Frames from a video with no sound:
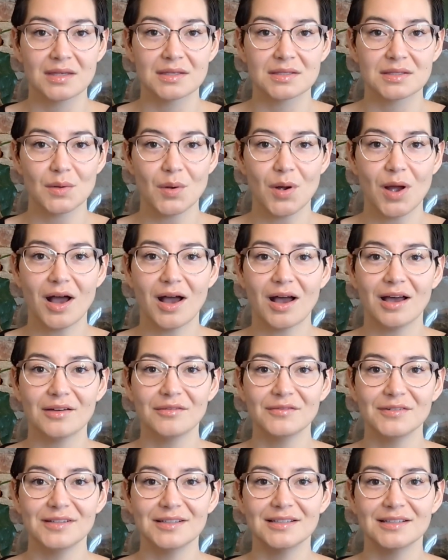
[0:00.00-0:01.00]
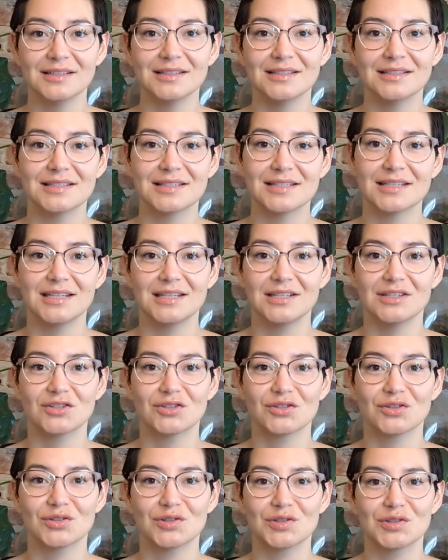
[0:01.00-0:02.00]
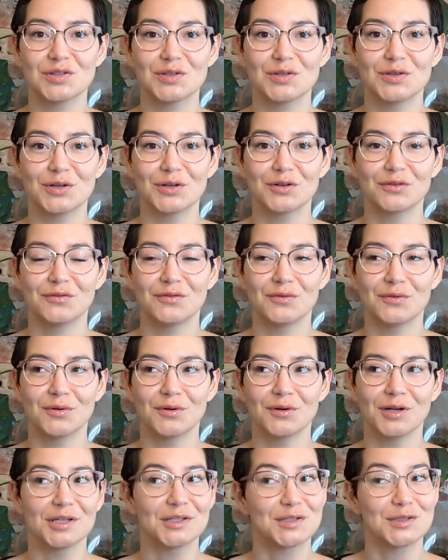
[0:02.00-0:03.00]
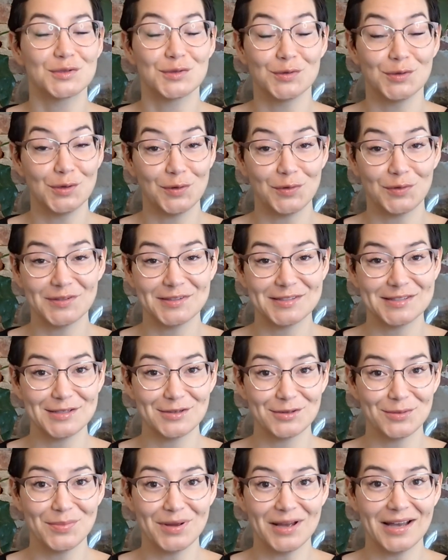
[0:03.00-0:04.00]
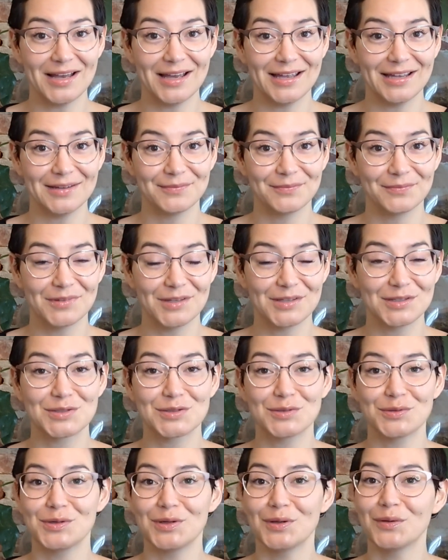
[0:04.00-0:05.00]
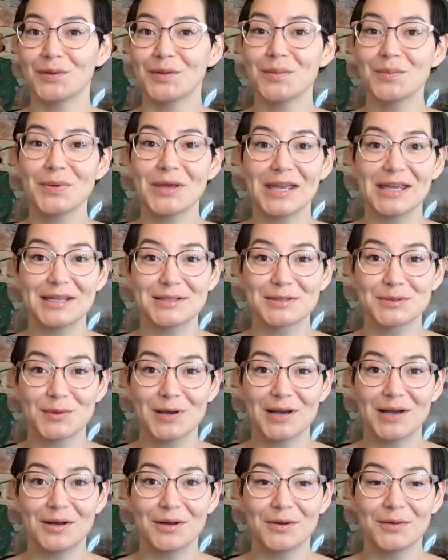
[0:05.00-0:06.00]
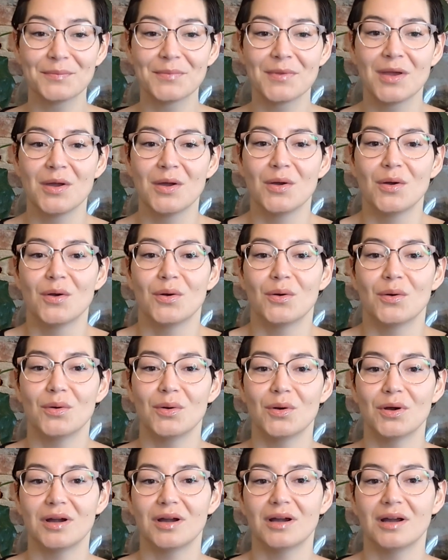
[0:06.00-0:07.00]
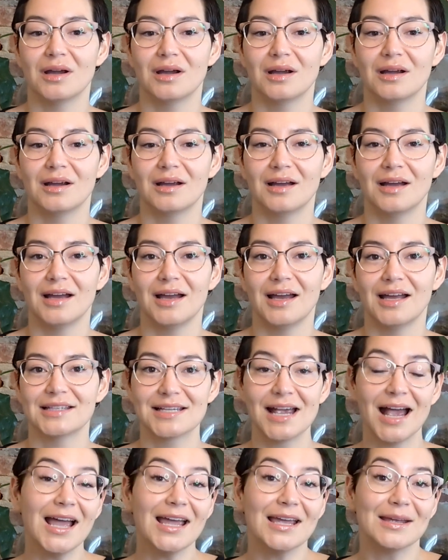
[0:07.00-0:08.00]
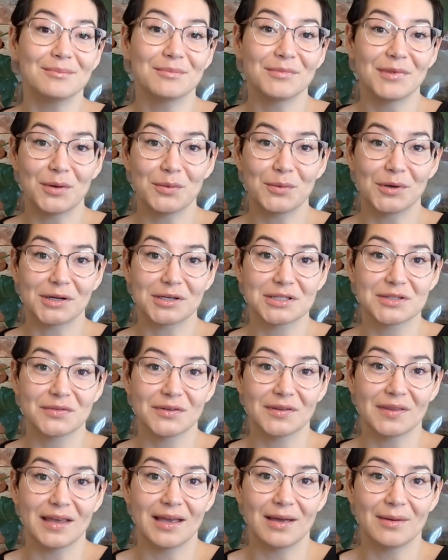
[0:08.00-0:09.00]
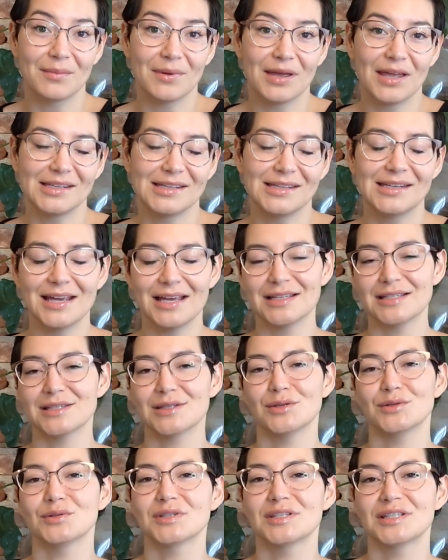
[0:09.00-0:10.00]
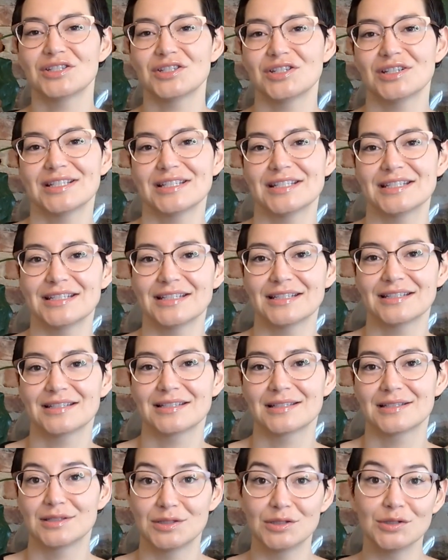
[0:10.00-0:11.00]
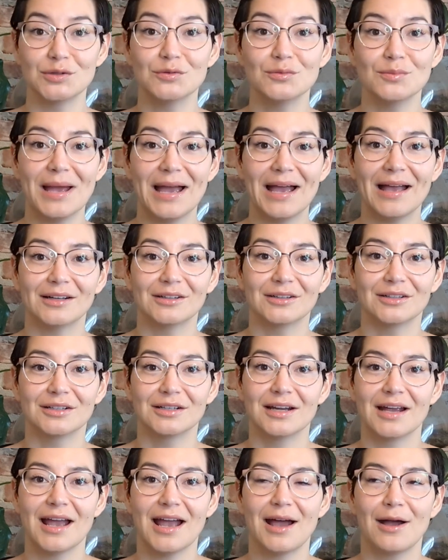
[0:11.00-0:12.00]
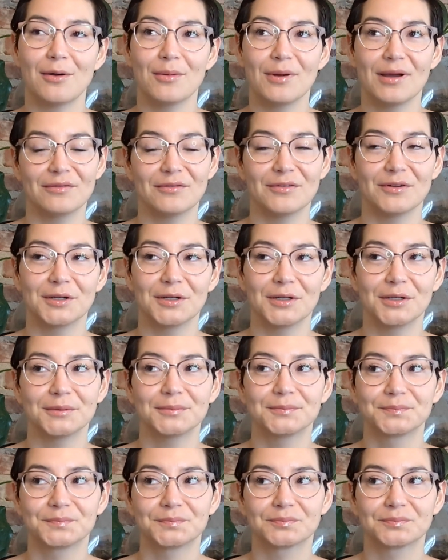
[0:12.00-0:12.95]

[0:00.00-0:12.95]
So often teachers look for a studio that's nearby, a studio that pays well, or a time that works for them. And yes, those logistics do matter. However,